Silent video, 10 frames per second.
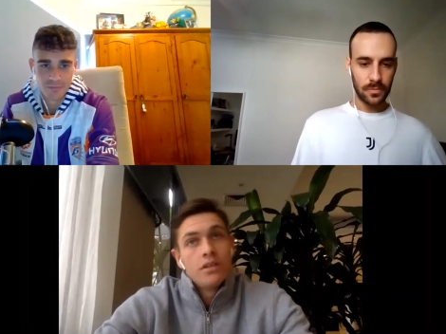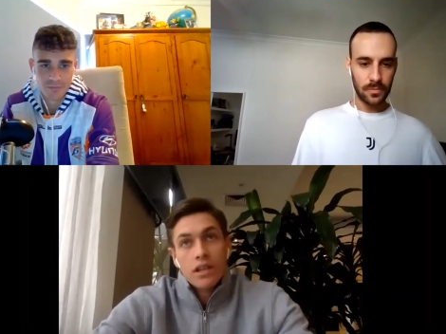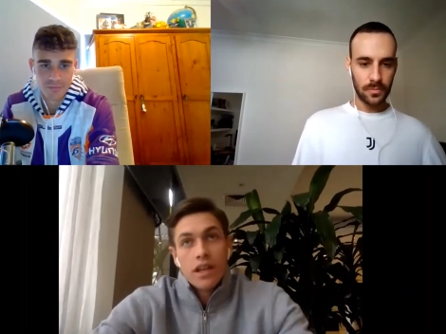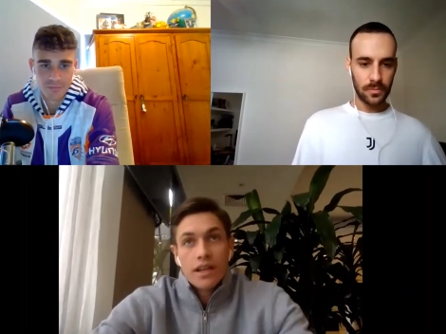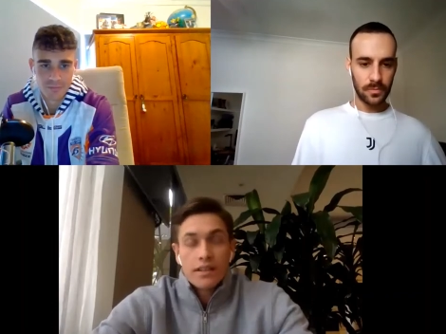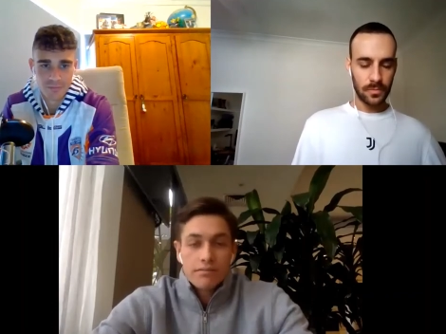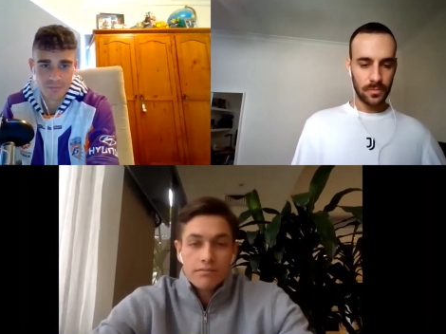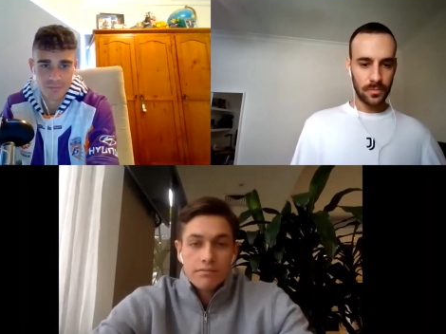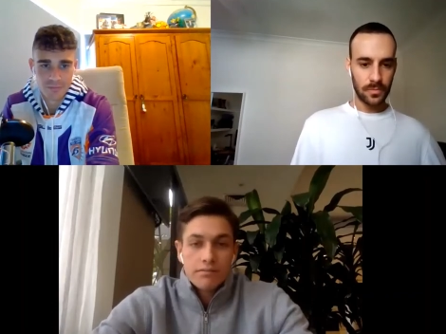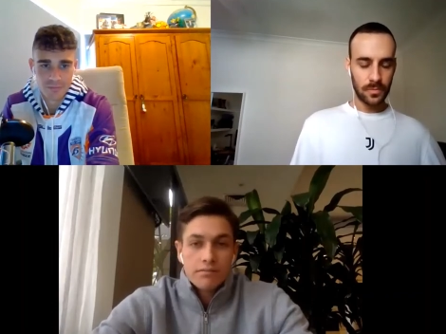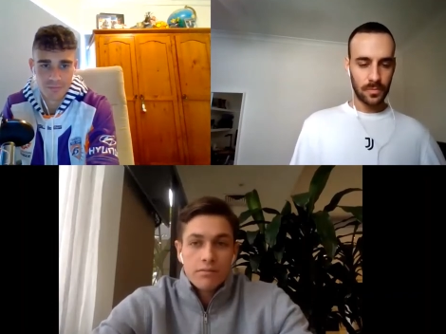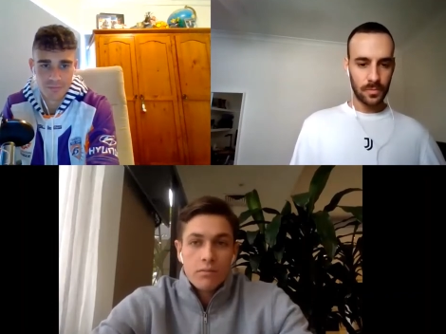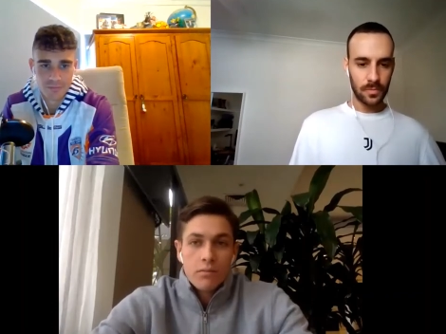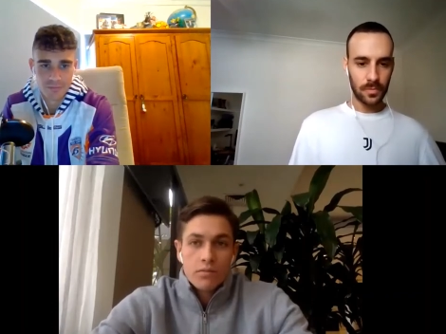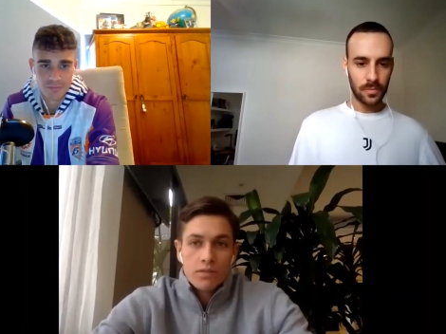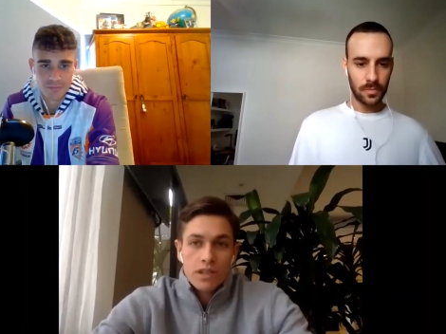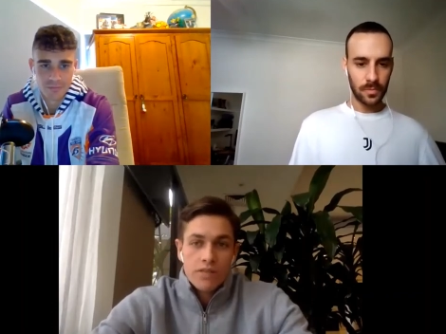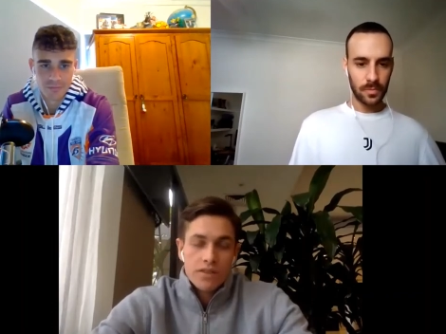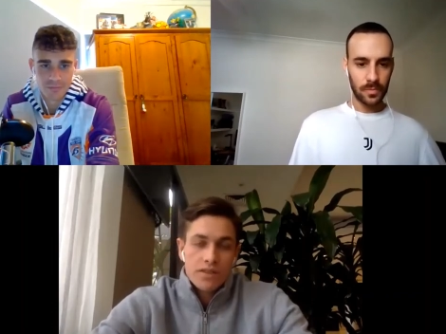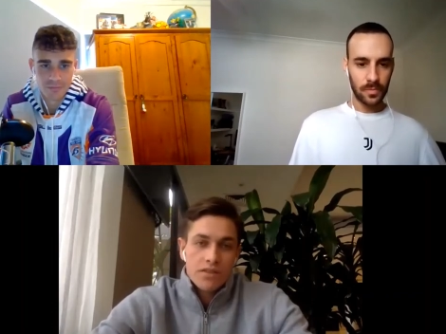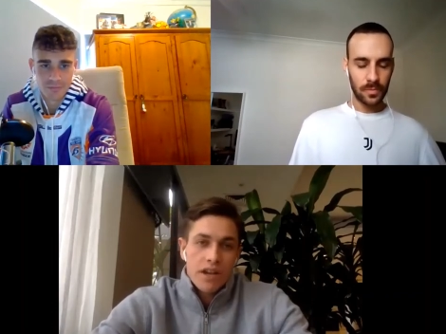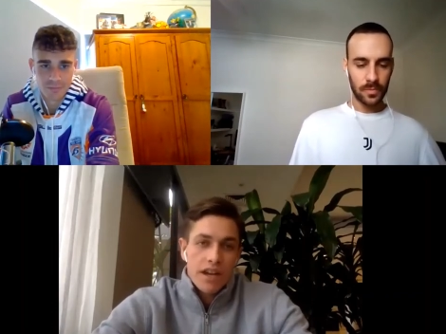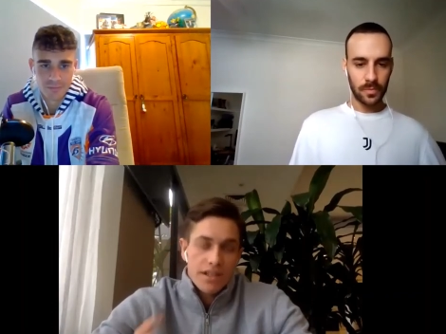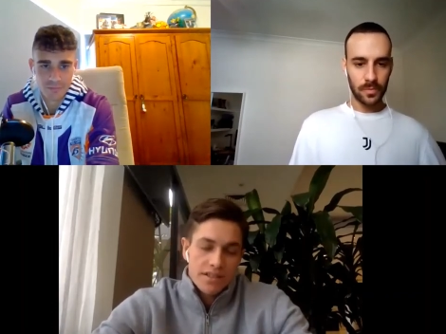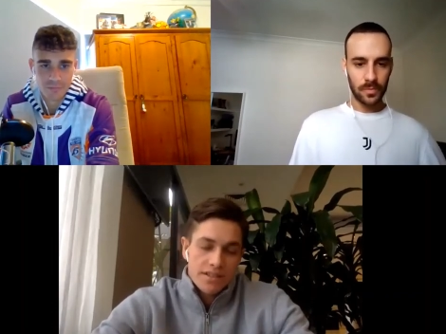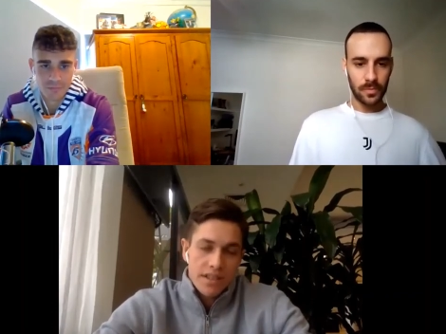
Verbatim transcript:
Speaker 1: like, give us your agent's